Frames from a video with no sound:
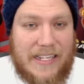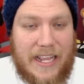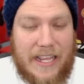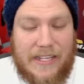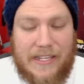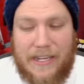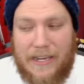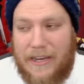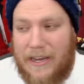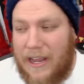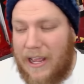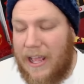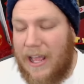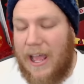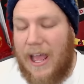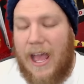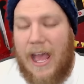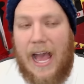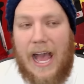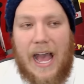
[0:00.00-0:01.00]
season,
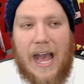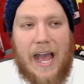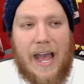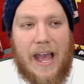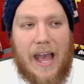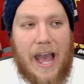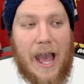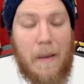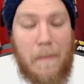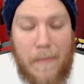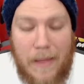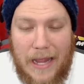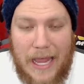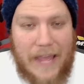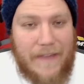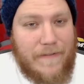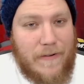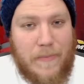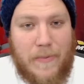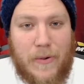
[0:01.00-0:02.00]
are
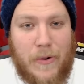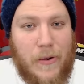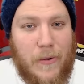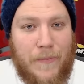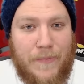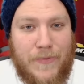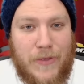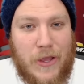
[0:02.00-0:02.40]
unbelievable.